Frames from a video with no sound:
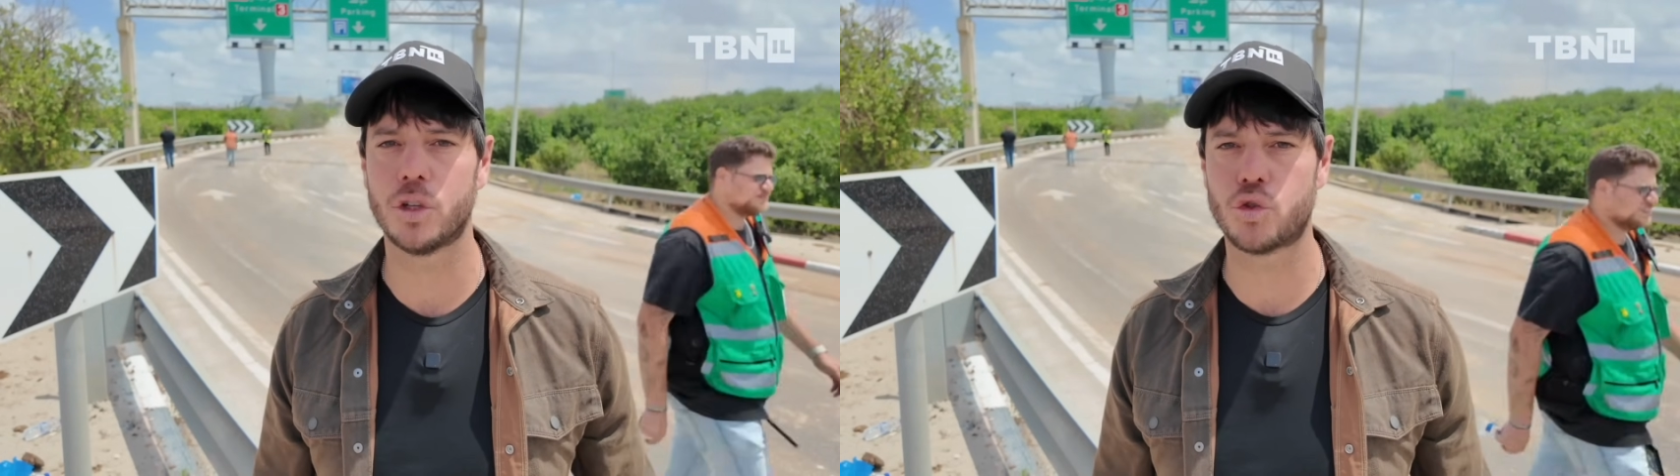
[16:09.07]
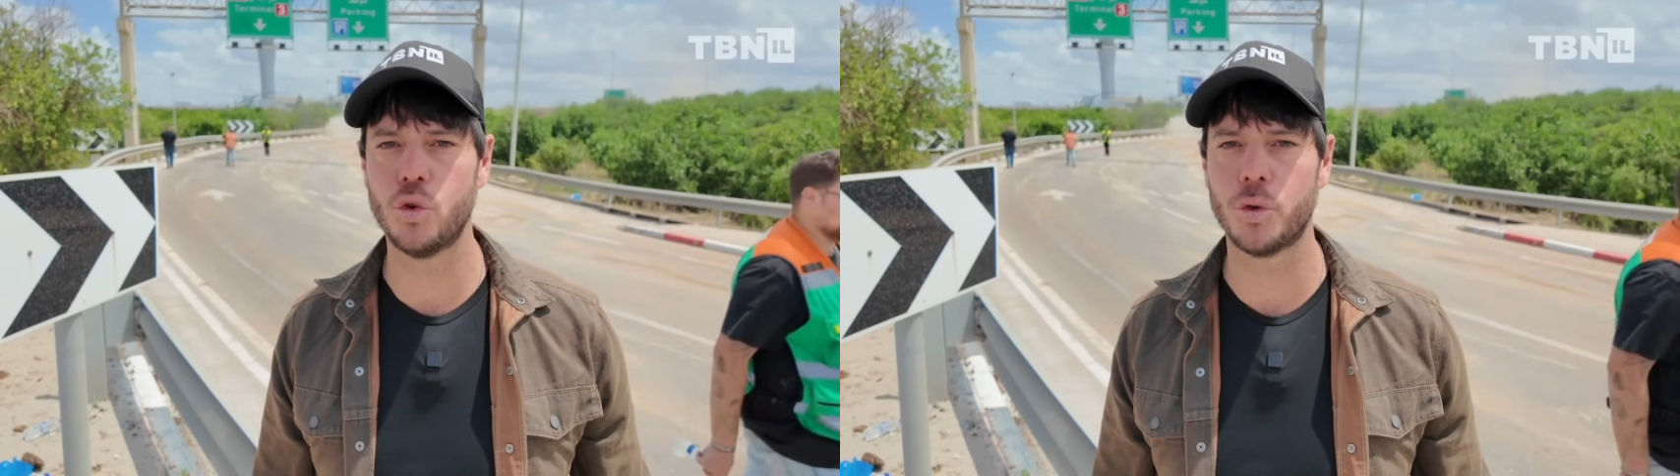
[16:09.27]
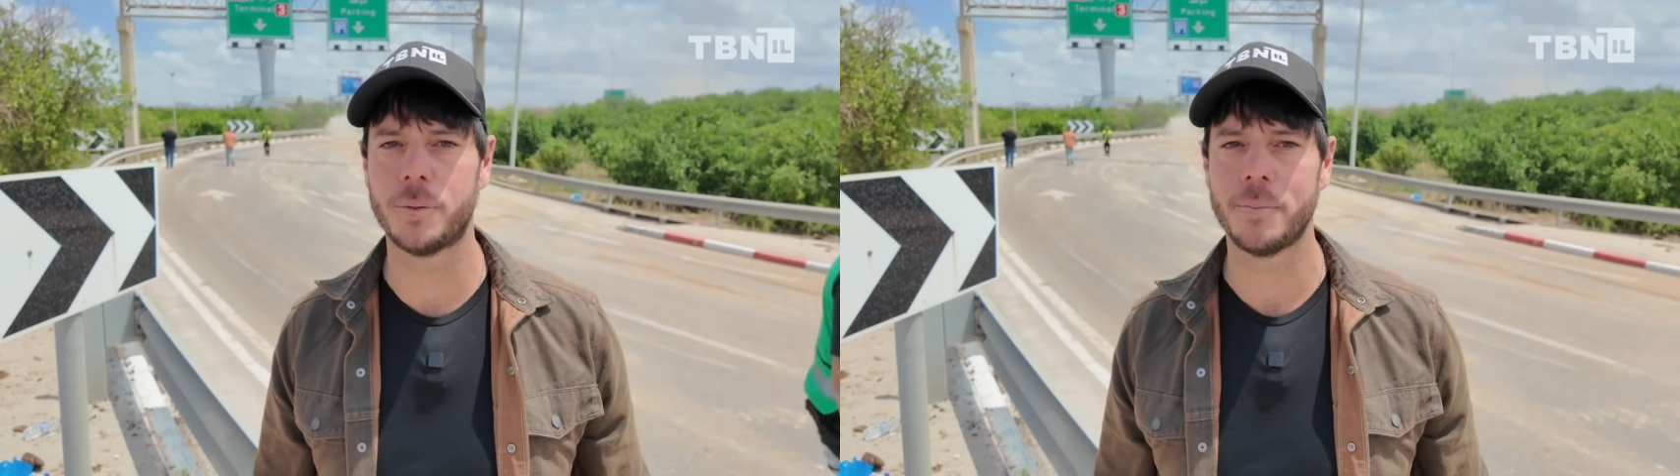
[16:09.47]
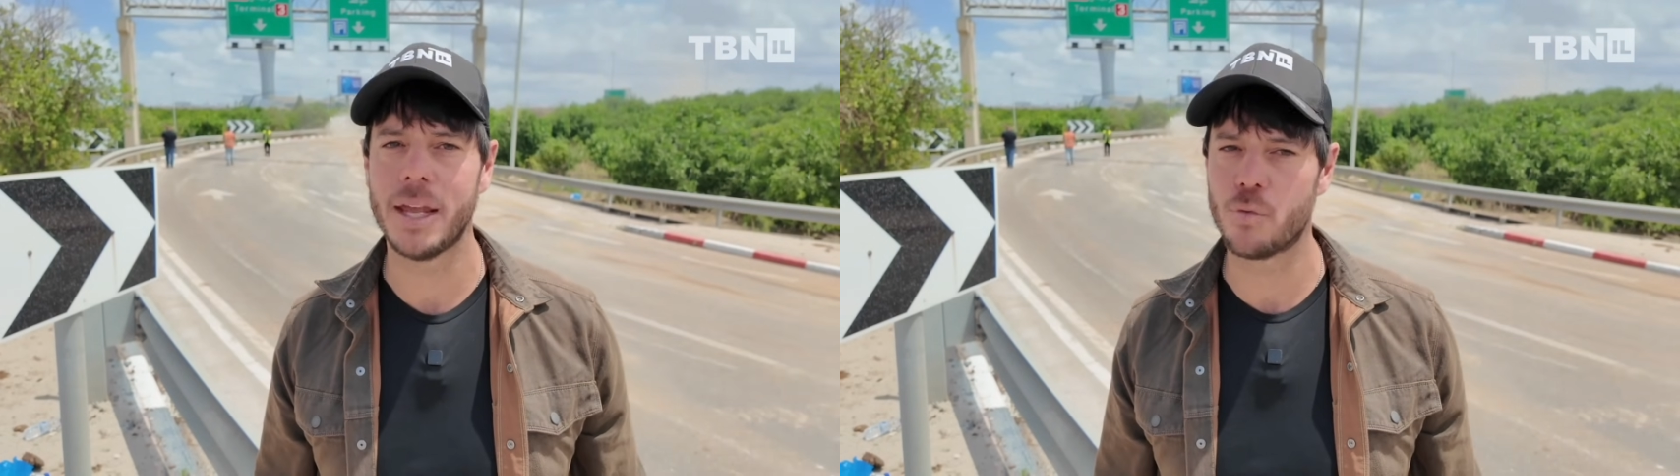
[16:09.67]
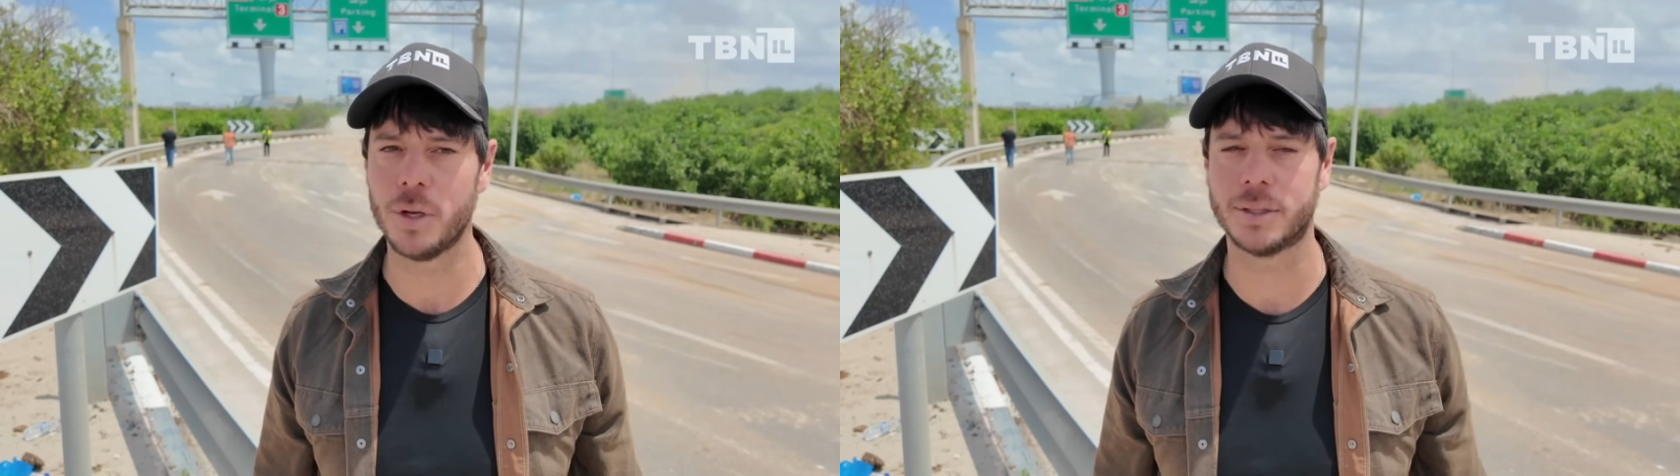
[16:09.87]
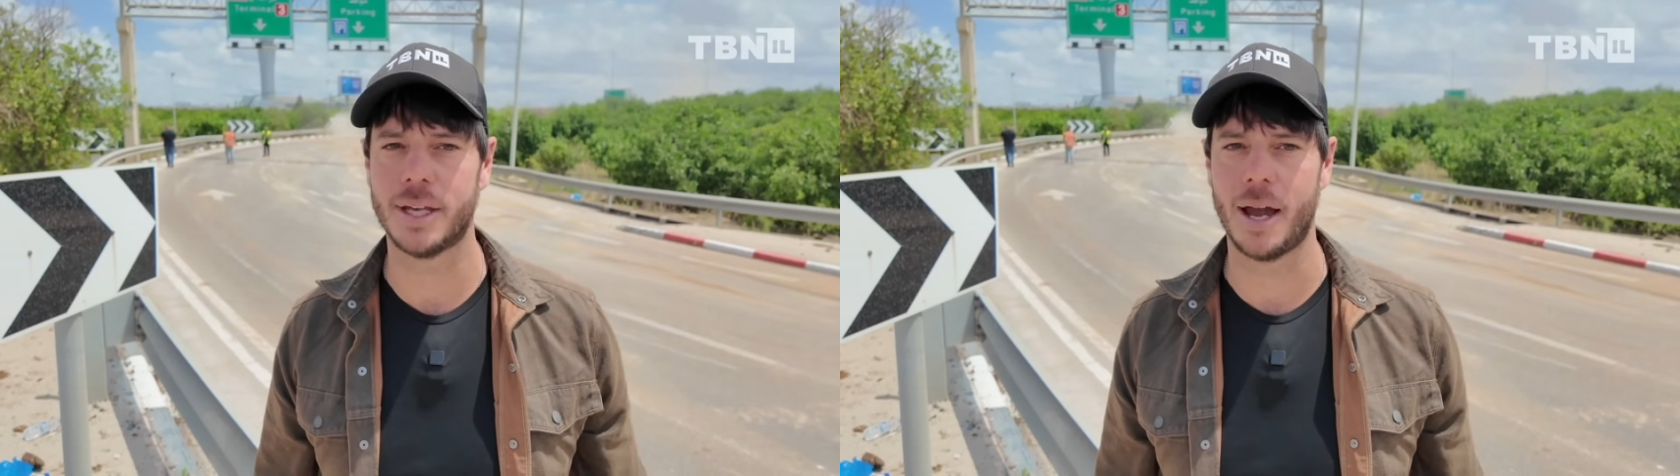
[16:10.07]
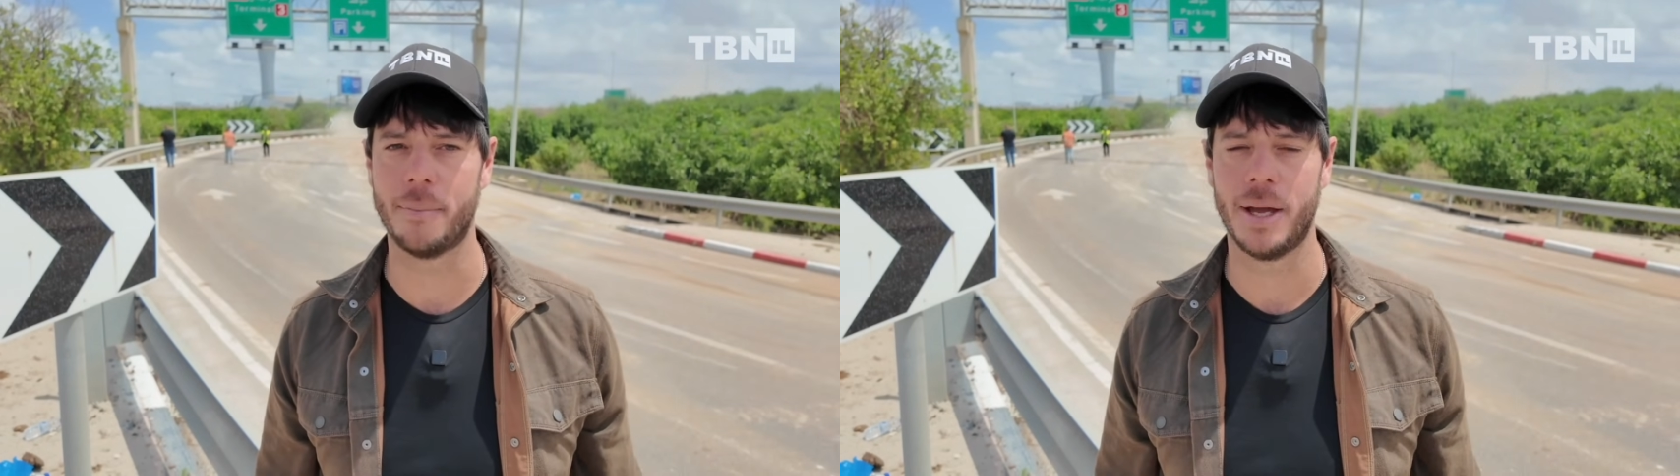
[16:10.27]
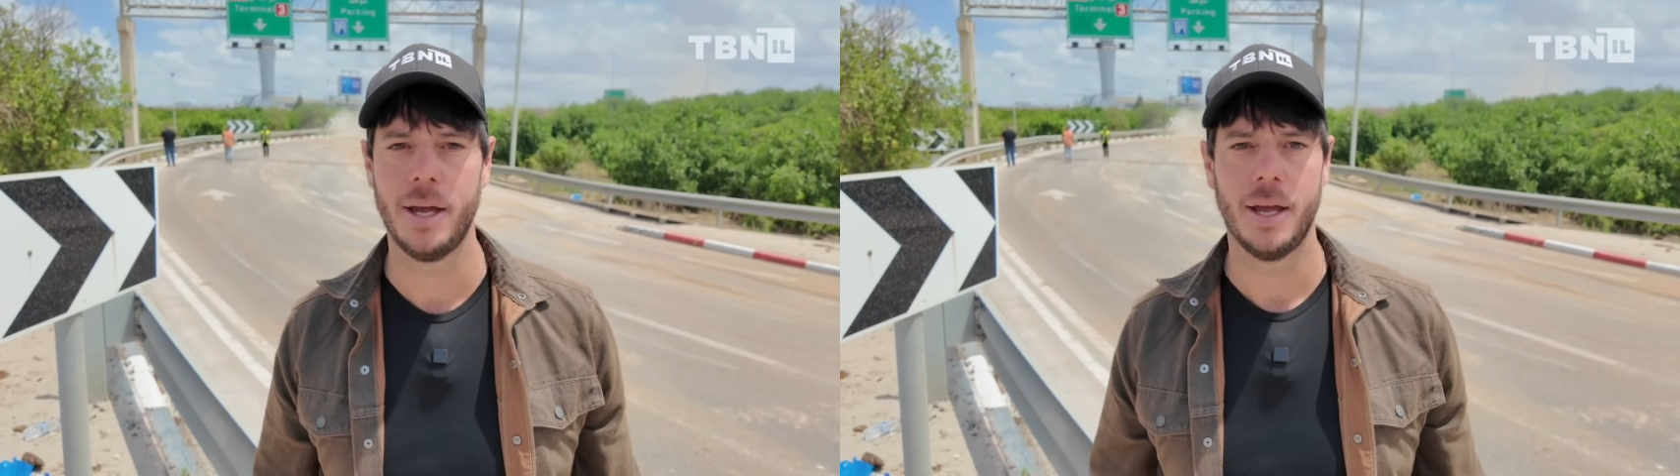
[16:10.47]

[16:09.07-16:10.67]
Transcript: truth in real time.